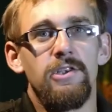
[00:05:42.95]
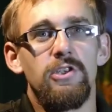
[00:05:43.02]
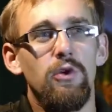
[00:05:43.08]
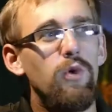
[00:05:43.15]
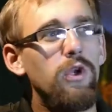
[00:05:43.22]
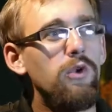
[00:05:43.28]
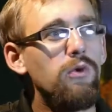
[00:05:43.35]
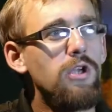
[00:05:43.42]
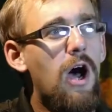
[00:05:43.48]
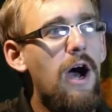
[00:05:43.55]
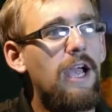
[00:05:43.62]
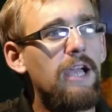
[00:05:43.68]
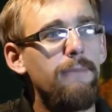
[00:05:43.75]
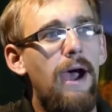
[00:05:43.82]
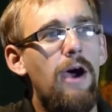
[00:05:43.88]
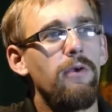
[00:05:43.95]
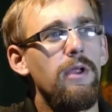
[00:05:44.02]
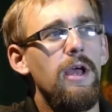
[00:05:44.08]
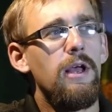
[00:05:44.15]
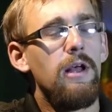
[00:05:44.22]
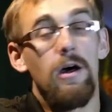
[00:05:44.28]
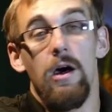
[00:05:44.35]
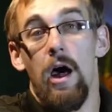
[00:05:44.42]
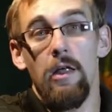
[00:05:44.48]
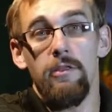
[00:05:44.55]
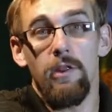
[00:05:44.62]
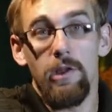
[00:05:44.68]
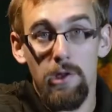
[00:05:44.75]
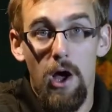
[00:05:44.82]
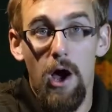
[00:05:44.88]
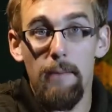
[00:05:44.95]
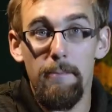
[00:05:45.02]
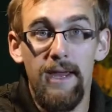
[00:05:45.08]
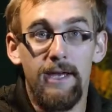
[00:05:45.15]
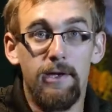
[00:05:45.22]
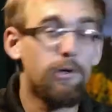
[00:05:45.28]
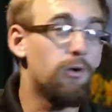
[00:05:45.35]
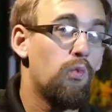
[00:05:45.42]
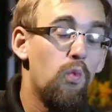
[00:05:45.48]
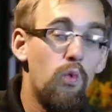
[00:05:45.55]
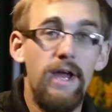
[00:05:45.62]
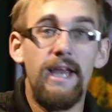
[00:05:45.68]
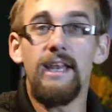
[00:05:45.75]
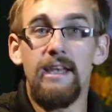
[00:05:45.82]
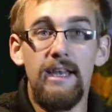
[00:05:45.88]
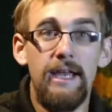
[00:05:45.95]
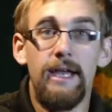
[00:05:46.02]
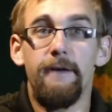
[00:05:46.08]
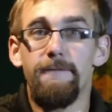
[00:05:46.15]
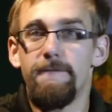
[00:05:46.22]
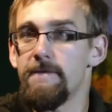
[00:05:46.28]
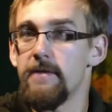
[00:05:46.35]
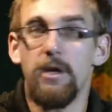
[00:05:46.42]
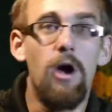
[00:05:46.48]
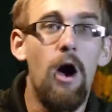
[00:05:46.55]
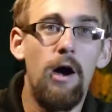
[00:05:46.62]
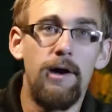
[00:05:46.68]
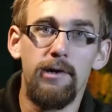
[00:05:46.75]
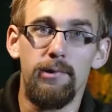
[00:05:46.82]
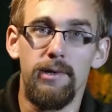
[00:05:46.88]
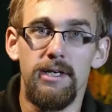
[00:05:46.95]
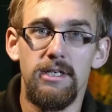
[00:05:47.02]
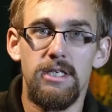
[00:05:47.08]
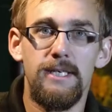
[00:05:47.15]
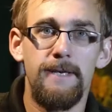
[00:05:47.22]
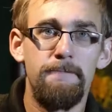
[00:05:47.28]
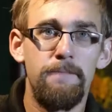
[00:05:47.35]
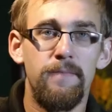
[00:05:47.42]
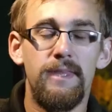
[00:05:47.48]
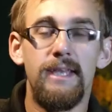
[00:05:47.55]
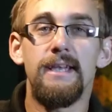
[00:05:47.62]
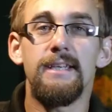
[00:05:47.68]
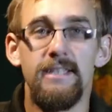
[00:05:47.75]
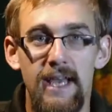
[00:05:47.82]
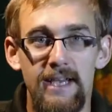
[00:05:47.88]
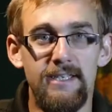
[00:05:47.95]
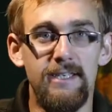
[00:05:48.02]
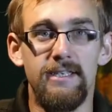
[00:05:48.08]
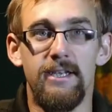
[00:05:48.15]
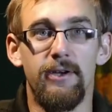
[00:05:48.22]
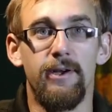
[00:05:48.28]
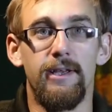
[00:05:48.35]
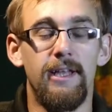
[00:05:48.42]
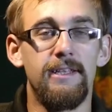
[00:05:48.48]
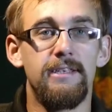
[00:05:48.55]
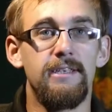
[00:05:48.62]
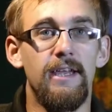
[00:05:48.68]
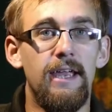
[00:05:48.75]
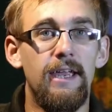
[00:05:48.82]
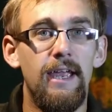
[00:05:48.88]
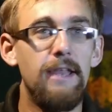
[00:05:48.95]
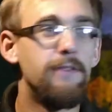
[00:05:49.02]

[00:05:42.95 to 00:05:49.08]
And so when you talk about the lawmaker, when and if the Congress is necessary, let's say,